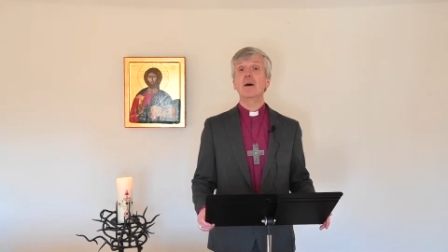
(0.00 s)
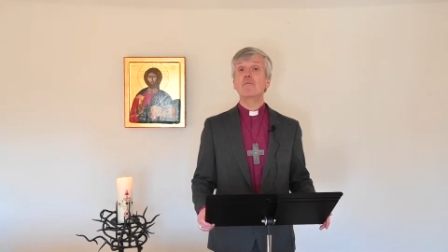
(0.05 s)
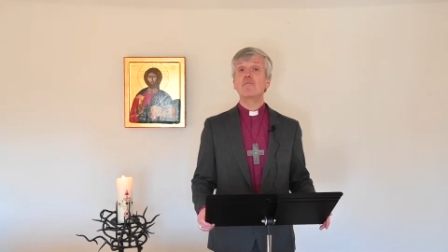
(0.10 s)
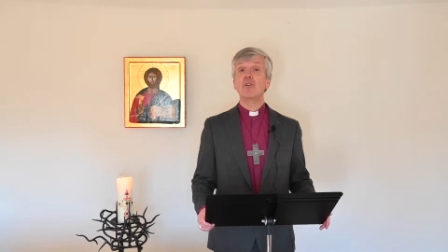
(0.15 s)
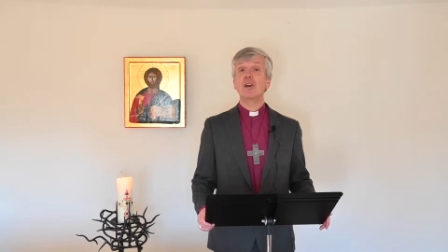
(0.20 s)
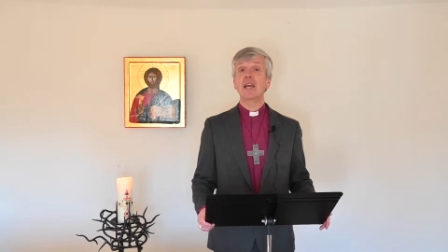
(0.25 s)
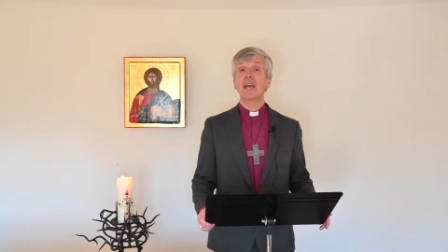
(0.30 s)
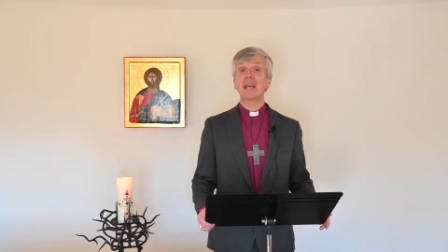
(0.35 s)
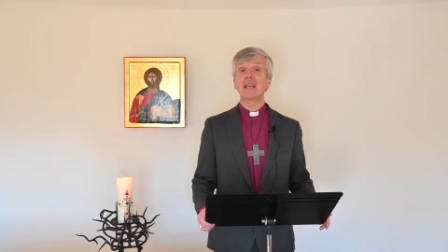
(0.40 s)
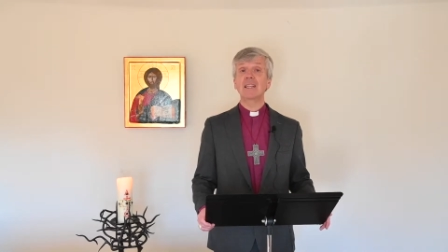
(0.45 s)

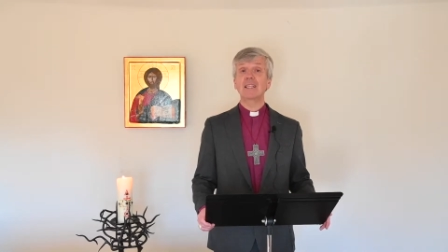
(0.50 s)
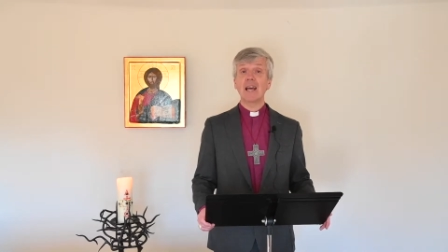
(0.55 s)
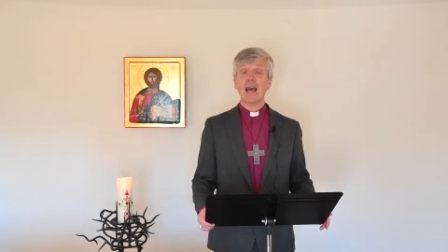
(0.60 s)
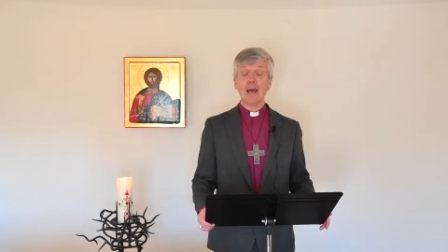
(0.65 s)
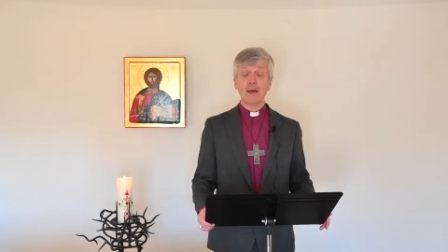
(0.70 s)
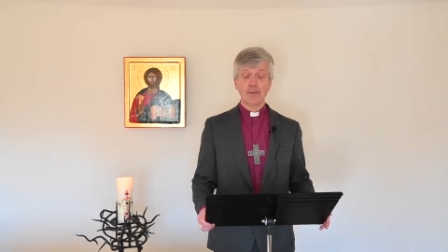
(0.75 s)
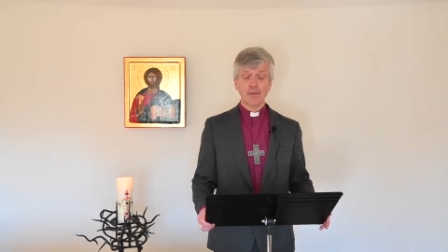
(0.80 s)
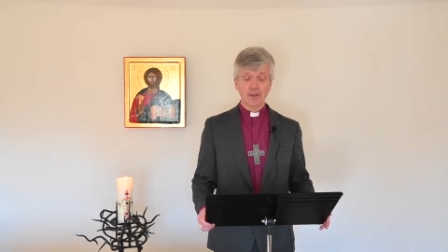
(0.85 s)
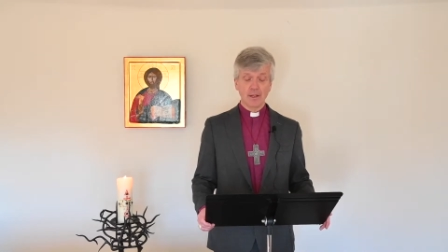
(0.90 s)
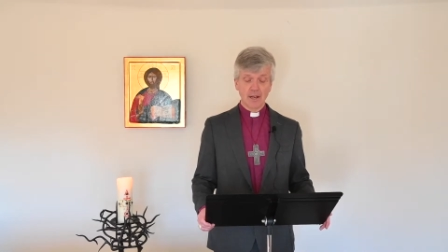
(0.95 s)
bringing
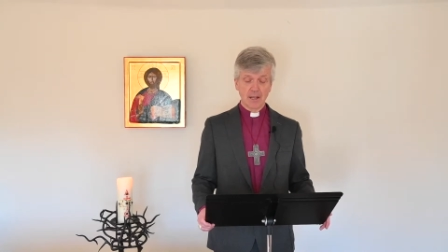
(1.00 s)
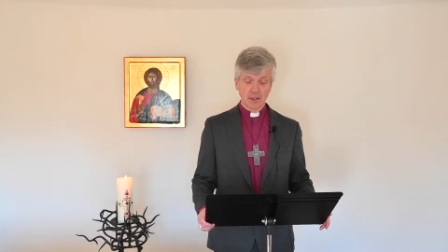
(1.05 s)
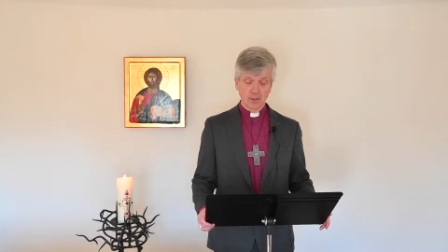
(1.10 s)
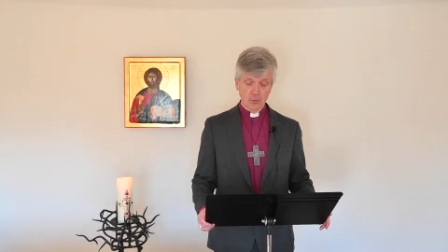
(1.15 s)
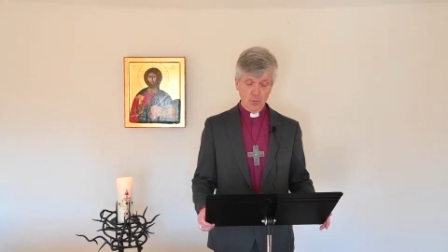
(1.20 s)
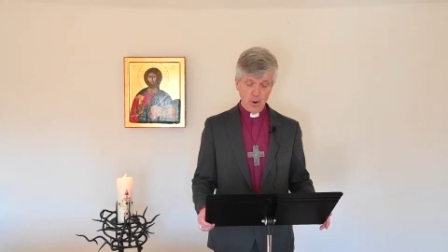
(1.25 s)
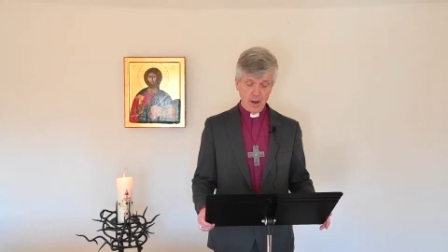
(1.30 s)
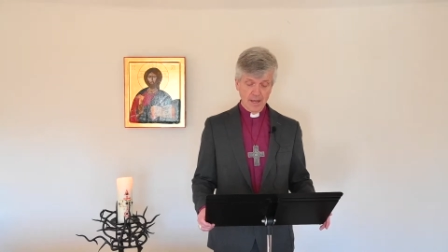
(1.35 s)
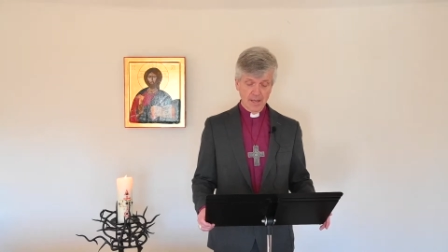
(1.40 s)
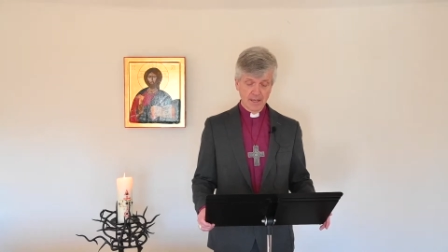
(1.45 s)
death in
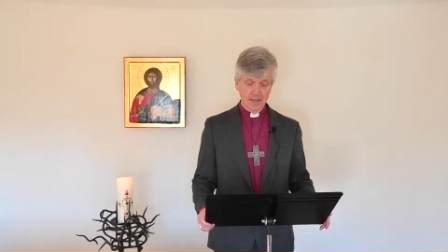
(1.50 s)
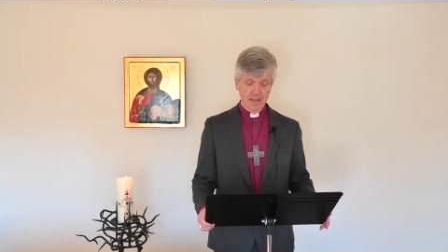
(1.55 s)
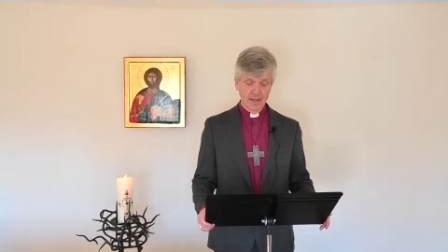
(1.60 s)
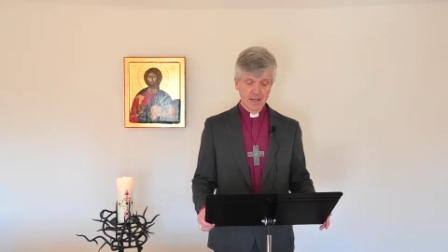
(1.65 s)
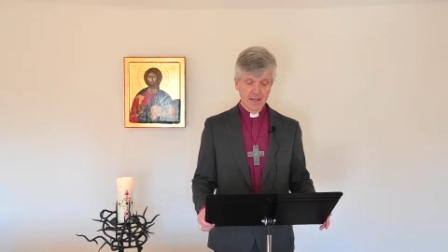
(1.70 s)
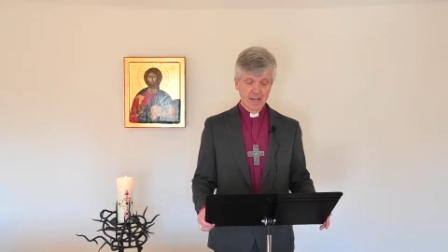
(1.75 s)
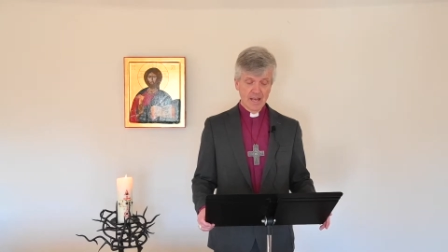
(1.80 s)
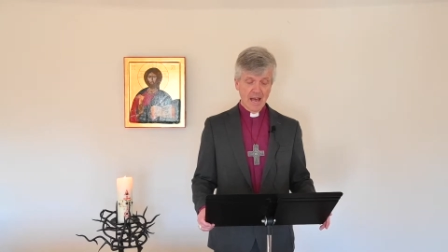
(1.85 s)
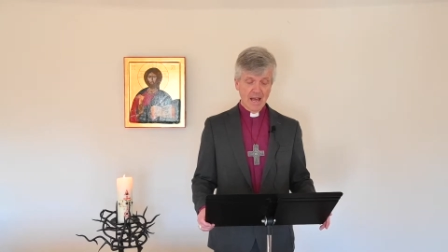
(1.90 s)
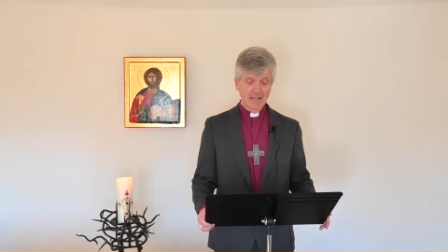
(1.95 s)
its wake
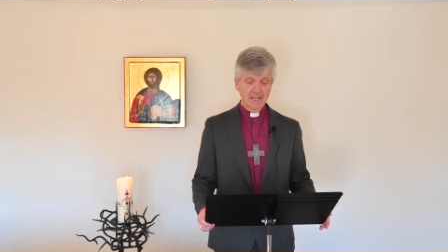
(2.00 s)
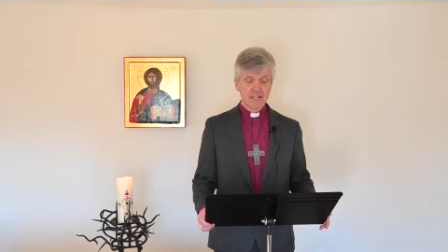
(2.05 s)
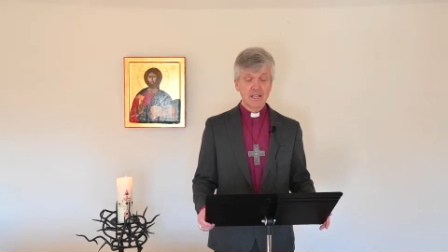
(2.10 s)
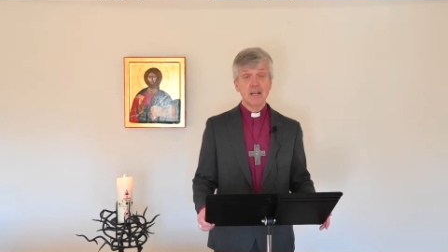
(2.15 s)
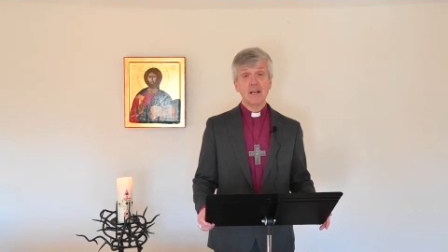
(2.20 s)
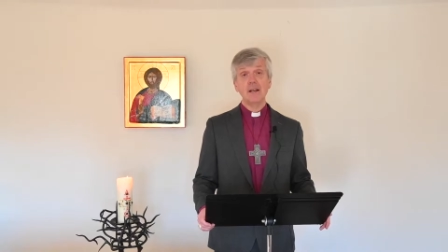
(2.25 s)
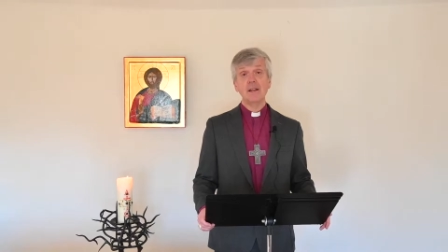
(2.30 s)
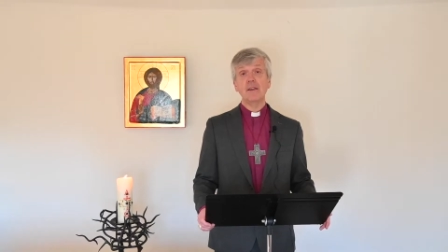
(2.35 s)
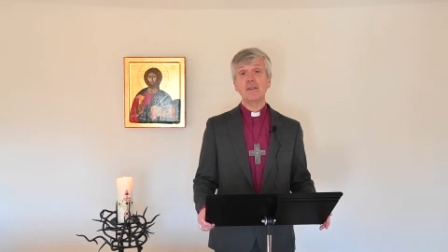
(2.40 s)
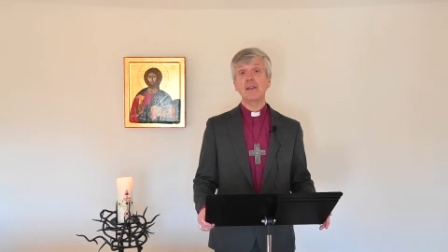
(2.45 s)
and
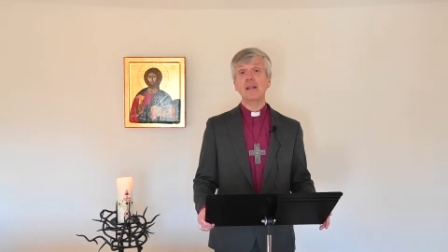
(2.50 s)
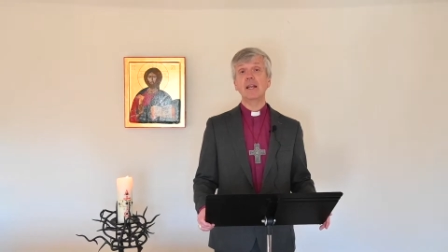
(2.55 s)
turning